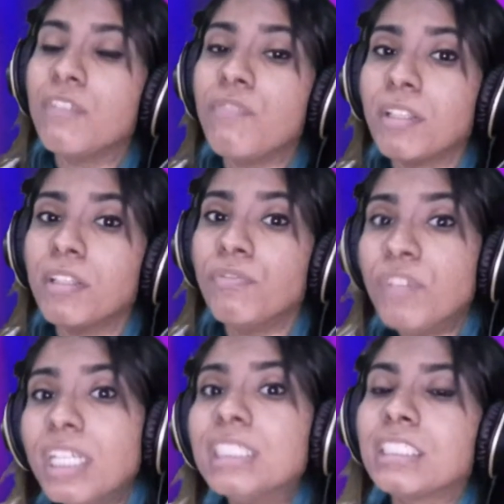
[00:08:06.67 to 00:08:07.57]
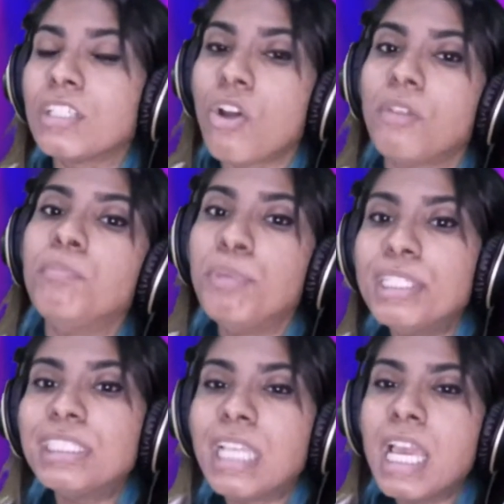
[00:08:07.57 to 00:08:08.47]
one of the first
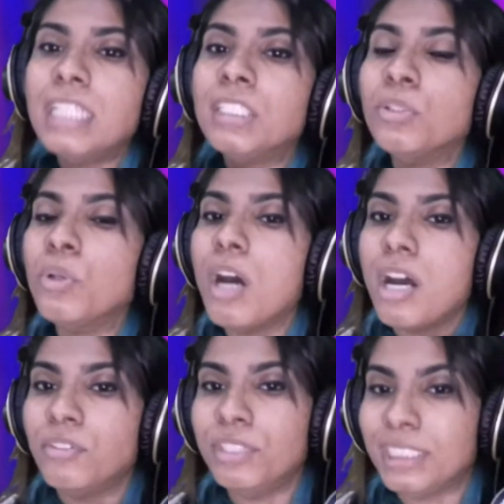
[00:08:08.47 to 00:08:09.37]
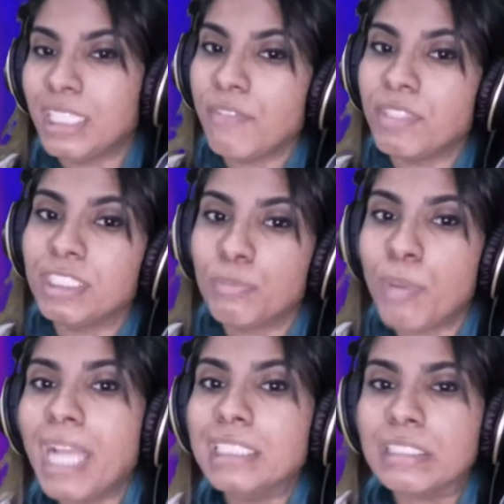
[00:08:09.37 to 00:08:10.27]
non-Brits to receive this
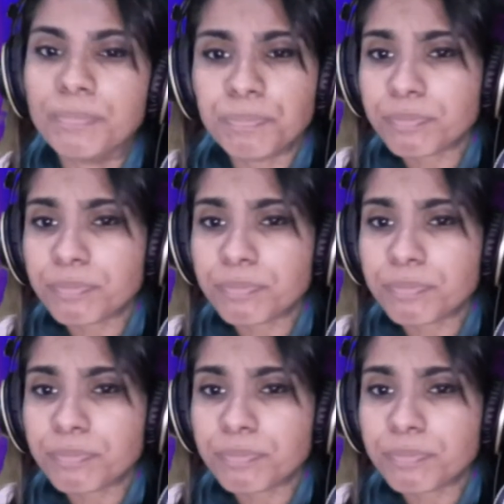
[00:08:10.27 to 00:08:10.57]
prize.